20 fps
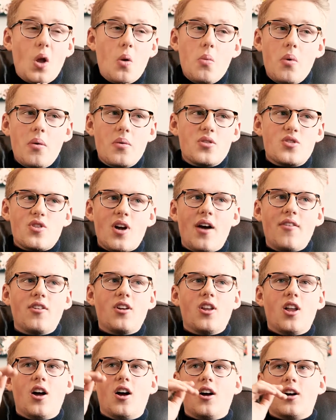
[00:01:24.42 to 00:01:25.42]
we were driving
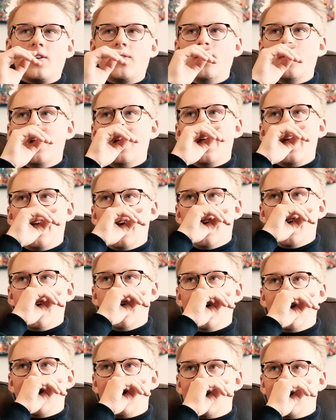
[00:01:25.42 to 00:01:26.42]
along,
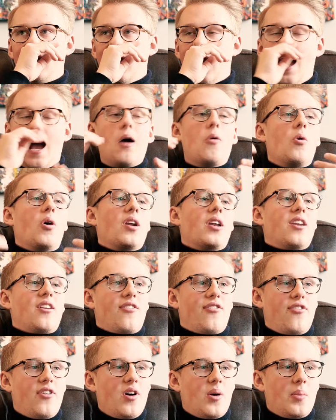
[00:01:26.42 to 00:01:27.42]
and I wanted to
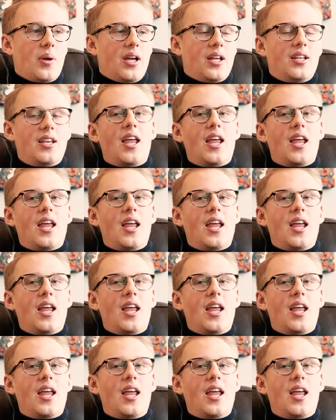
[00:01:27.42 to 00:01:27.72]
film it,